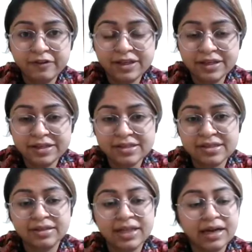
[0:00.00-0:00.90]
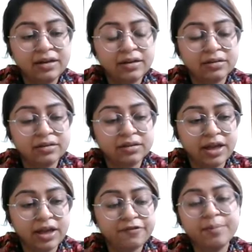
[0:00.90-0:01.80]
feel is that
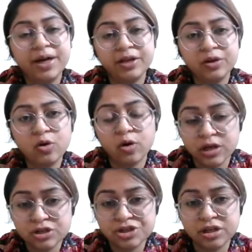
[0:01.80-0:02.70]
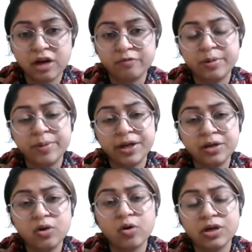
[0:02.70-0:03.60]
if a medical college, a government
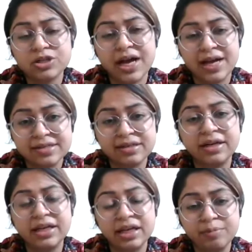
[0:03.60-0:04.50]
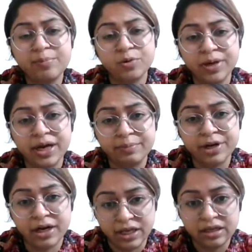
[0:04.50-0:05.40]
medical college has a DNB program
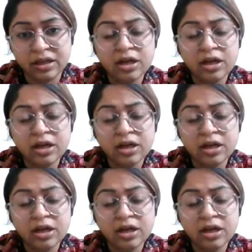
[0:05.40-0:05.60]
running,